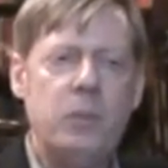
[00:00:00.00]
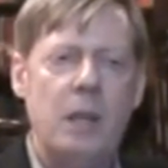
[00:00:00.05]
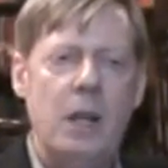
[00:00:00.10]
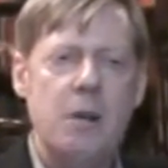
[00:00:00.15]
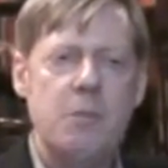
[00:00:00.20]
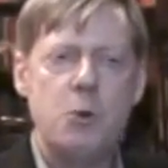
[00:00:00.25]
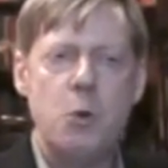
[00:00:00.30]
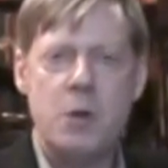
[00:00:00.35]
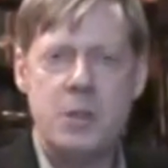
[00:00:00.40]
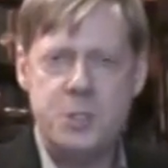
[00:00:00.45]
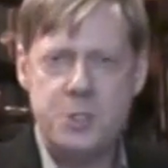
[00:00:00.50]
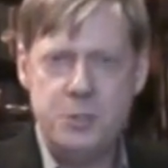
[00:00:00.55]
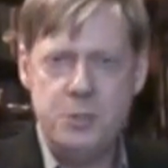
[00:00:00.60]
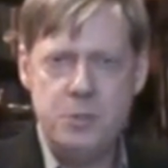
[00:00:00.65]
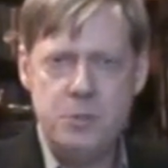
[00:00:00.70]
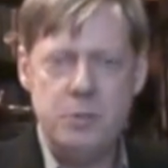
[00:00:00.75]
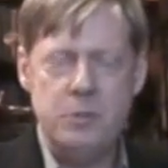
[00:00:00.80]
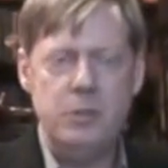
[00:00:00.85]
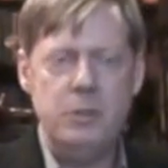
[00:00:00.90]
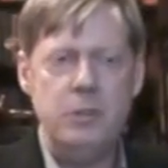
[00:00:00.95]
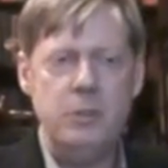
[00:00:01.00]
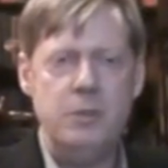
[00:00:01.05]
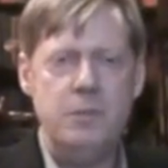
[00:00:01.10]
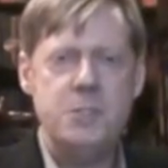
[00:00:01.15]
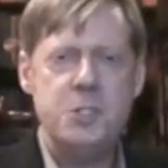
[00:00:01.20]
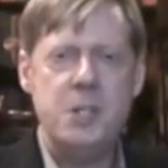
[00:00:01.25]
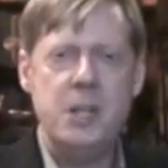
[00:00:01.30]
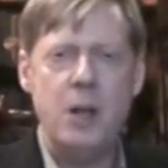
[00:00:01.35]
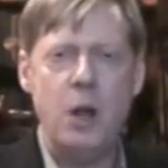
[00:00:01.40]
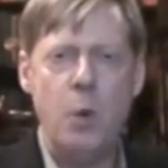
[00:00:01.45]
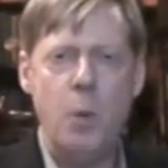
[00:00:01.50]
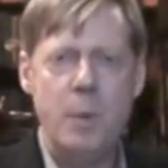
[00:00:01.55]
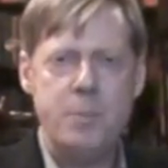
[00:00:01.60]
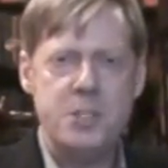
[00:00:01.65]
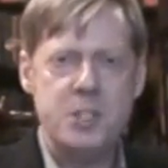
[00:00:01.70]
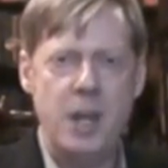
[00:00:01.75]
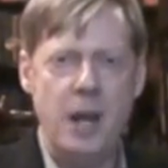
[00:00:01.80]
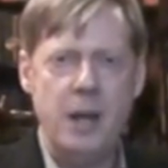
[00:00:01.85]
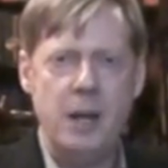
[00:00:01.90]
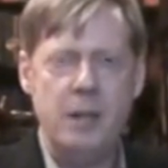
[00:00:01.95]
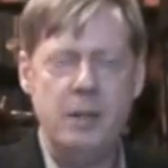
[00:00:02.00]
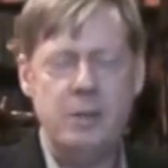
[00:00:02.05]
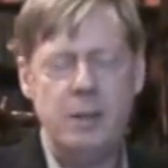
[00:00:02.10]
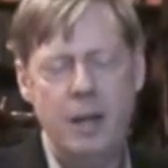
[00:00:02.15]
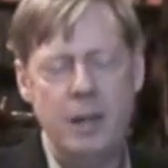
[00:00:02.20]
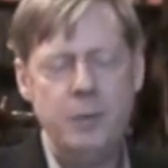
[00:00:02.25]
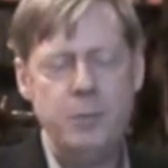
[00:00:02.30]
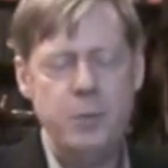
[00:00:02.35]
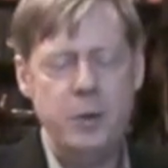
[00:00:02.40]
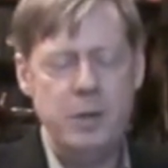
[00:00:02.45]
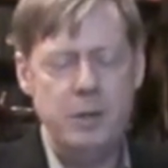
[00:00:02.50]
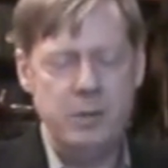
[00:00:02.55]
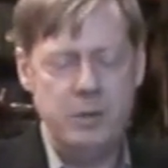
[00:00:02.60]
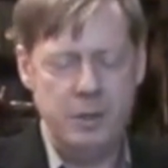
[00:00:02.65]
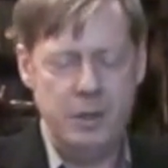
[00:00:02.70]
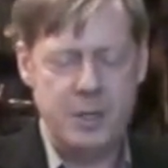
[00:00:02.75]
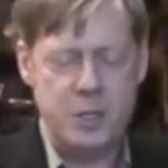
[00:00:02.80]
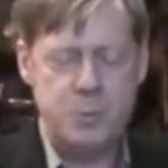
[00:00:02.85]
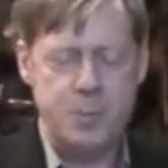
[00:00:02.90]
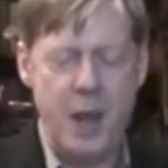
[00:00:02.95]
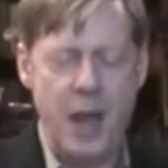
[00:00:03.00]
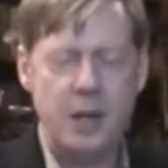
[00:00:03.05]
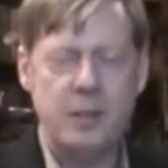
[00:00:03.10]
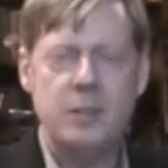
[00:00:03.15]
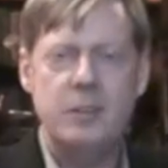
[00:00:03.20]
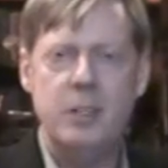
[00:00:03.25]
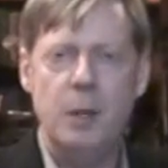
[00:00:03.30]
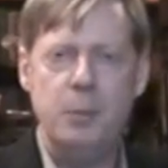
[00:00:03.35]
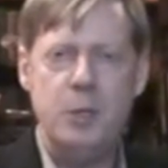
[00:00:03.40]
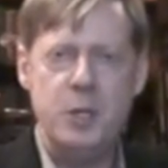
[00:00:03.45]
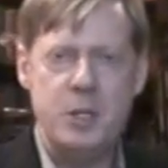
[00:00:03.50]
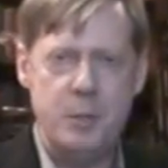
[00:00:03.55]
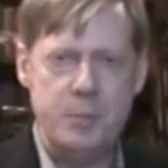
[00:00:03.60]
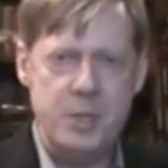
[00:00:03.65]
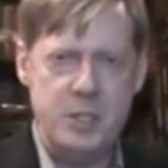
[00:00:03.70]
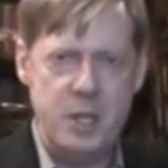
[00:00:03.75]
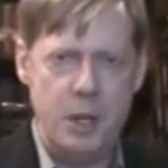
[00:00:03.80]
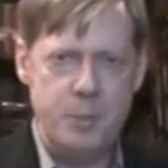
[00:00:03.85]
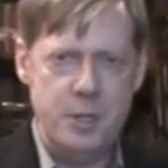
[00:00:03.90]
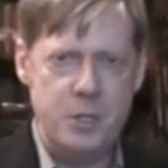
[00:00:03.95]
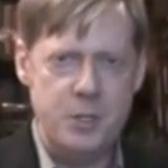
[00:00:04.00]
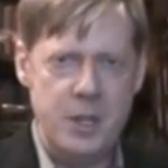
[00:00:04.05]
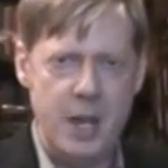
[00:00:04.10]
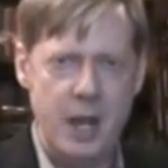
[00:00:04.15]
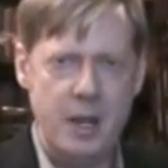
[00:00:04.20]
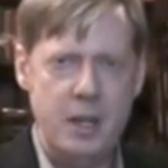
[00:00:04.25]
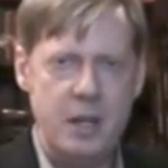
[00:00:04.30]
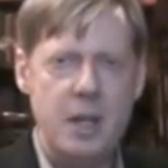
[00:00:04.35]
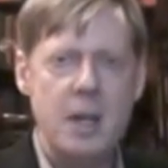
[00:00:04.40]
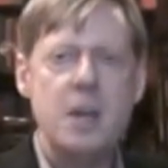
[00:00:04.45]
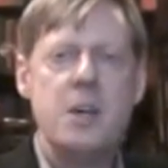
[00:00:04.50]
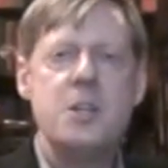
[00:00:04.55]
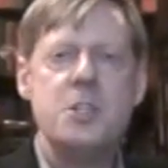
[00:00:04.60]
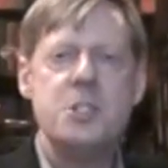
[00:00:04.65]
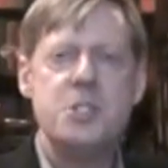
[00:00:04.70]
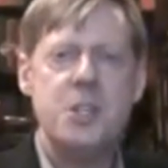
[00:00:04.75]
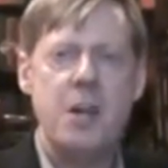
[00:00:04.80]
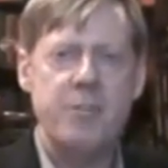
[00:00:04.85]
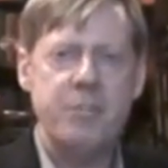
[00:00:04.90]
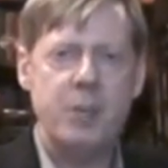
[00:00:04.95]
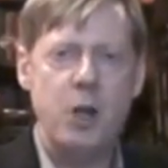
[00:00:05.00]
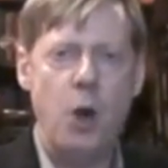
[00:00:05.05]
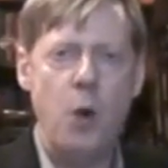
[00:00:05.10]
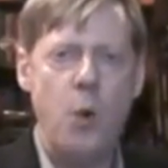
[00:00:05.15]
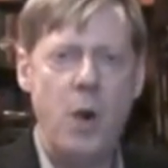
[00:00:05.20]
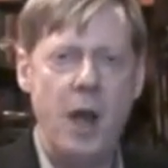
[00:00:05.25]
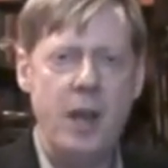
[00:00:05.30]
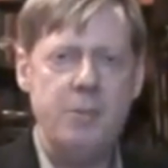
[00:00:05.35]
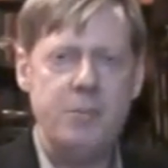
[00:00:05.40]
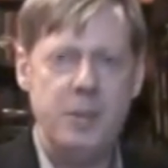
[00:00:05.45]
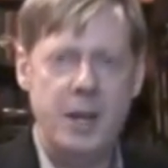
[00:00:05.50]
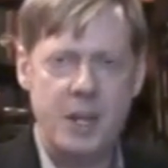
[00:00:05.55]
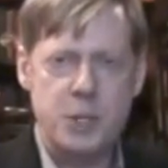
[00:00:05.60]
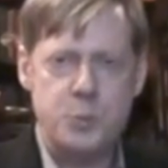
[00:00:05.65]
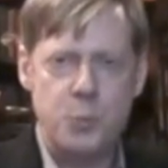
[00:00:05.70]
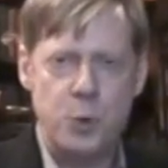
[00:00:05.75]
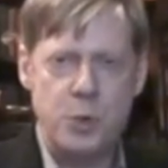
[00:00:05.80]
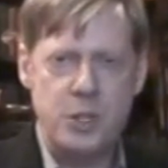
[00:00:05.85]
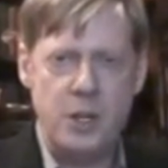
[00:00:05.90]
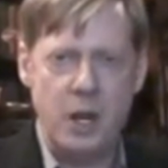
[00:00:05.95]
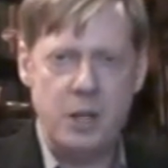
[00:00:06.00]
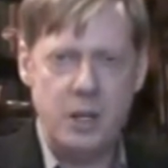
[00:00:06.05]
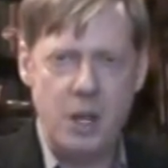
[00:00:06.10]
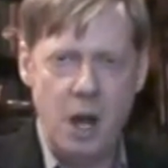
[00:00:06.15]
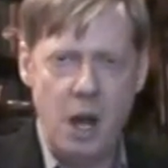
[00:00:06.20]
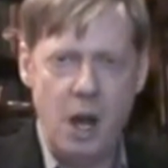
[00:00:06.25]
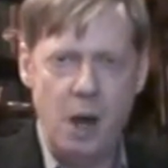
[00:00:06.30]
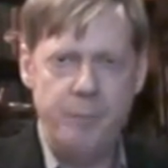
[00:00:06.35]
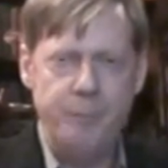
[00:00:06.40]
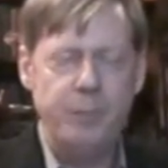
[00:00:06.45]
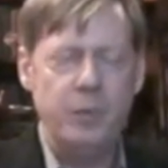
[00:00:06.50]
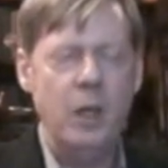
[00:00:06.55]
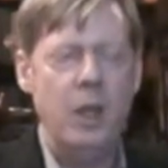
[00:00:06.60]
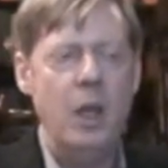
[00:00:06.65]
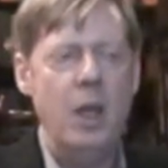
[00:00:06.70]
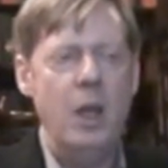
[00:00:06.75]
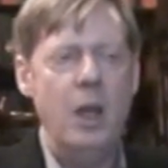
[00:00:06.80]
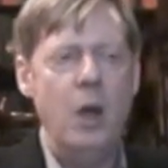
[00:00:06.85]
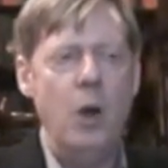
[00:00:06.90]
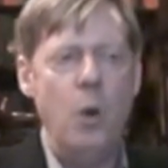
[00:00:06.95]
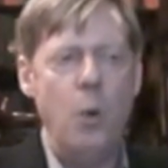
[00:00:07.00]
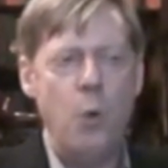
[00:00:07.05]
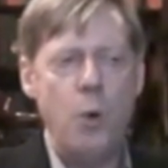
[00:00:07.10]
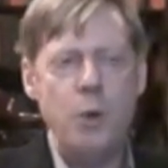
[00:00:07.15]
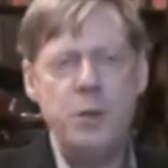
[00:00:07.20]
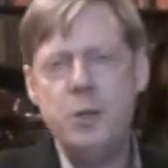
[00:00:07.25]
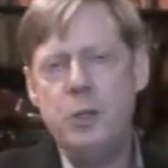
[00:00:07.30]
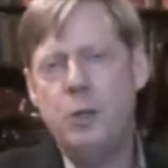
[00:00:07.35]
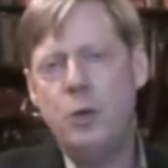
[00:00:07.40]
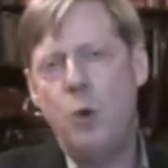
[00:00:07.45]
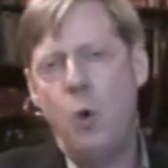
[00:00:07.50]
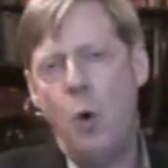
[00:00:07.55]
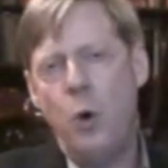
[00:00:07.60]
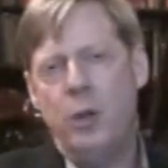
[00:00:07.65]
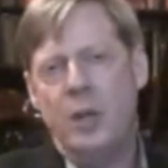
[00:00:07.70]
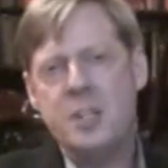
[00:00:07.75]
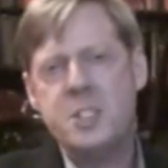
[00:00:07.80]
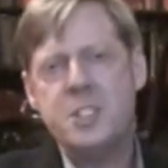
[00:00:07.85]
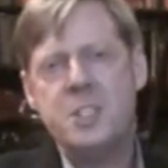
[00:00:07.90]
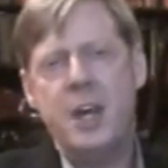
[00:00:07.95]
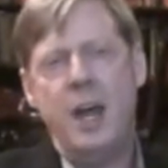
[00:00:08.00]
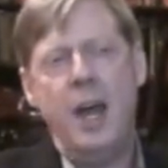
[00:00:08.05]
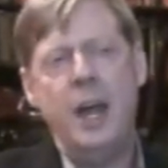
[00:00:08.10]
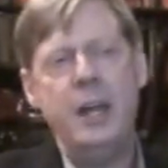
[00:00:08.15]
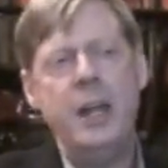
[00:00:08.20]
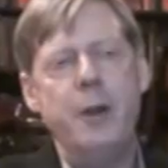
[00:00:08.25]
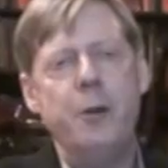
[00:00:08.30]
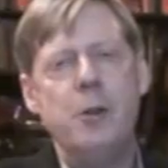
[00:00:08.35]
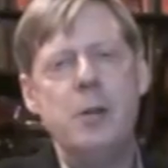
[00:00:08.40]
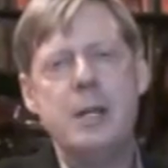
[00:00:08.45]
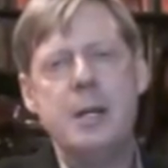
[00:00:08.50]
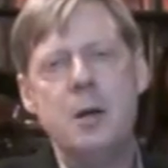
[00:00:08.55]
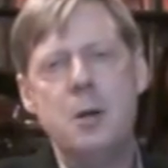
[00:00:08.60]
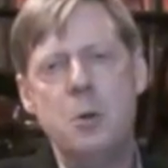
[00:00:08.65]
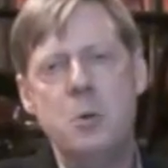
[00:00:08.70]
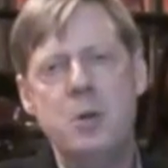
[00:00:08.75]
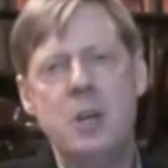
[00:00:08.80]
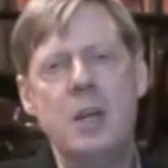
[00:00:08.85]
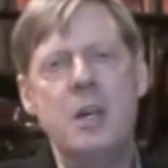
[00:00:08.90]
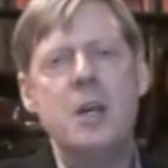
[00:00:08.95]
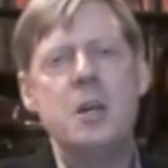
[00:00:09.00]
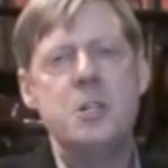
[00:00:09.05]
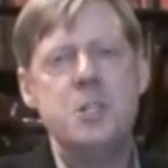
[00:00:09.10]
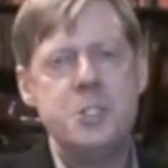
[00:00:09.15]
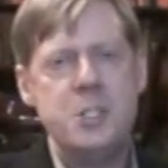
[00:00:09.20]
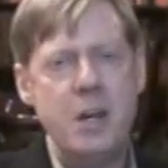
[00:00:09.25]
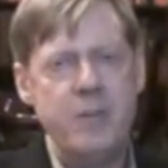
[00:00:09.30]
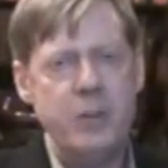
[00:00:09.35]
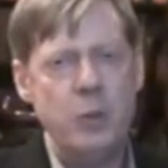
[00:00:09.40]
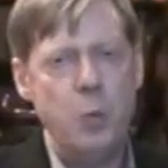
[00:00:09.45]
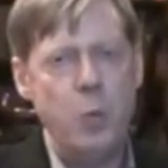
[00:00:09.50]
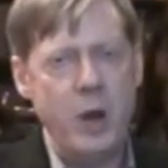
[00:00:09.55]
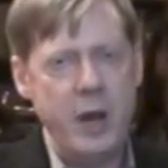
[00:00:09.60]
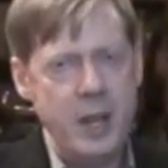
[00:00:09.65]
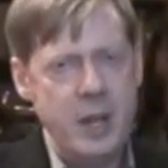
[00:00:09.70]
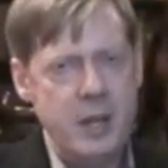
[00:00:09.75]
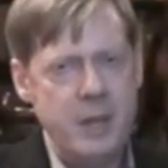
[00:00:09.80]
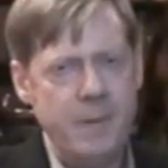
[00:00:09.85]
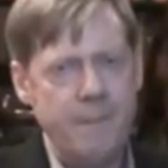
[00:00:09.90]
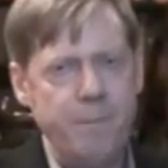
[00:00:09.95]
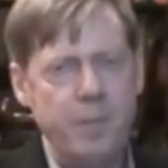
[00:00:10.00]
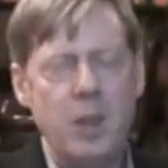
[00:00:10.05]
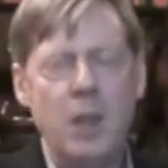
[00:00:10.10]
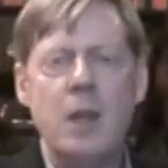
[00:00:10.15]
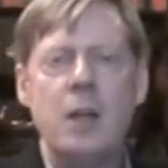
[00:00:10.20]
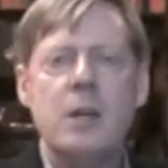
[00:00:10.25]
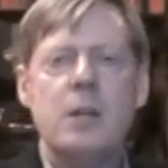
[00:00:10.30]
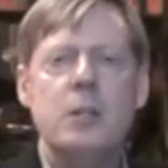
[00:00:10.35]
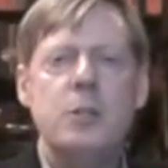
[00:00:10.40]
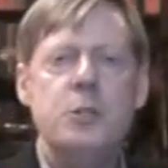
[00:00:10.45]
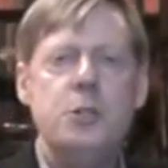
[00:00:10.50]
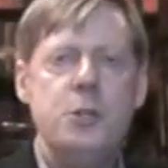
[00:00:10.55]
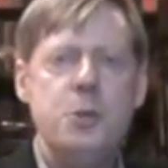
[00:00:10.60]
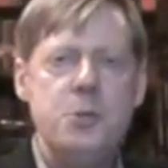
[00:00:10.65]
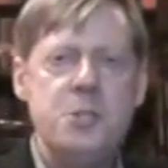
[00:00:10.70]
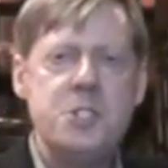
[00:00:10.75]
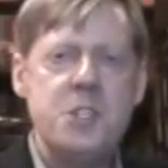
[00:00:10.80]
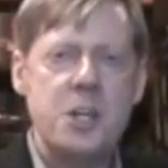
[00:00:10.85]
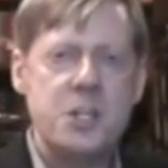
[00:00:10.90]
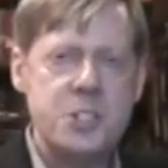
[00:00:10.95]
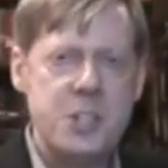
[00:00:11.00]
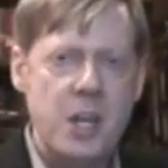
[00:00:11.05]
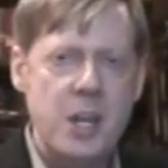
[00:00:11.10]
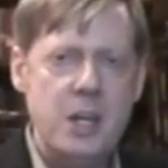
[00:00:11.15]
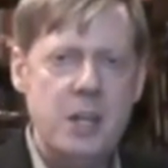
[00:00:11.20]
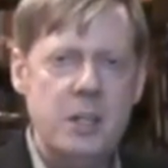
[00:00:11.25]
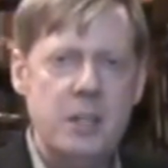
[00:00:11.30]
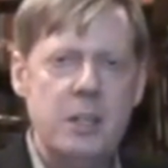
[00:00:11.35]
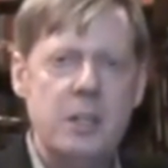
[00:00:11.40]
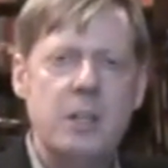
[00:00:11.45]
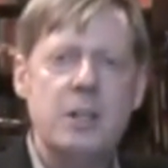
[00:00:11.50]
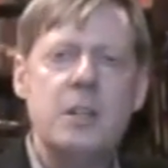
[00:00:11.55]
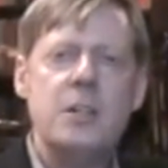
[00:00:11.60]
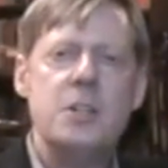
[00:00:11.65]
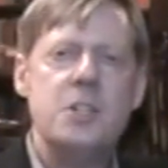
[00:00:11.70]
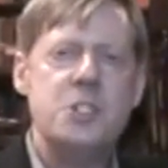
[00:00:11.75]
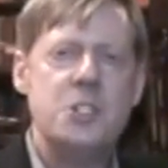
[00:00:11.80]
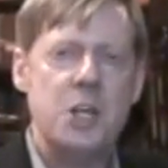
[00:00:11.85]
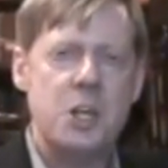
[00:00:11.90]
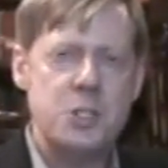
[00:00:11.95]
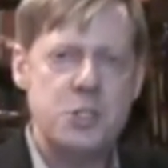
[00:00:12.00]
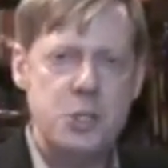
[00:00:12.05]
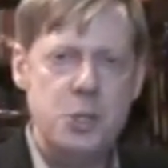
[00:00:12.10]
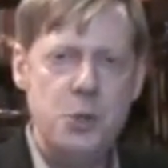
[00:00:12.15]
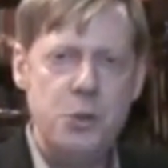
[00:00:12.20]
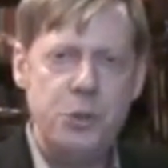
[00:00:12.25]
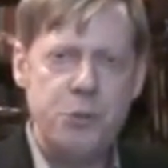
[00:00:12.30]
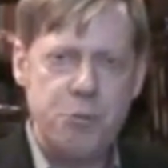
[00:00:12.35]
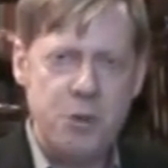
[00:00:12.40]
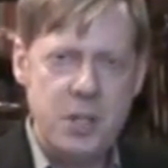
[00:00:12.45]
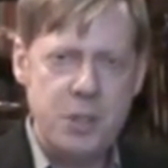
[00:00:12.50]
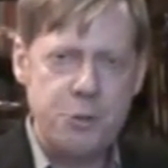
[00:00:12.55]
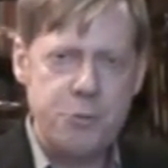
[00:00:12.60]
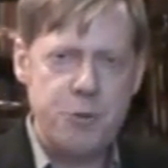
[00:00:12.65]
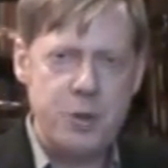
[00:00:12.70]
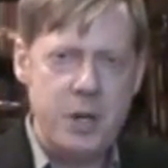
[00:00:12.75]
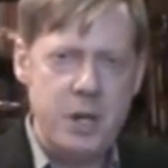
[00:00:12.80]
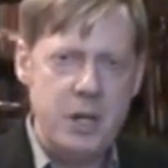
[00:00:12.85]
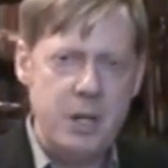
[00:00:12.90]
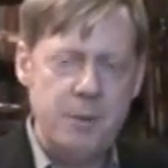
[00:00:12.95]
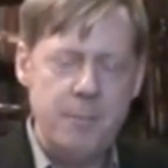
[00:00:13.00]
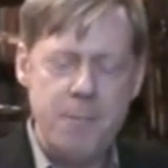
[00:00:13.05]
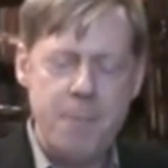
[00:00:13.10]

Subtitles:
Of course, you've seen our website, I would expect, www.cefco-export.com, or you can call us at area code 718-268-6233,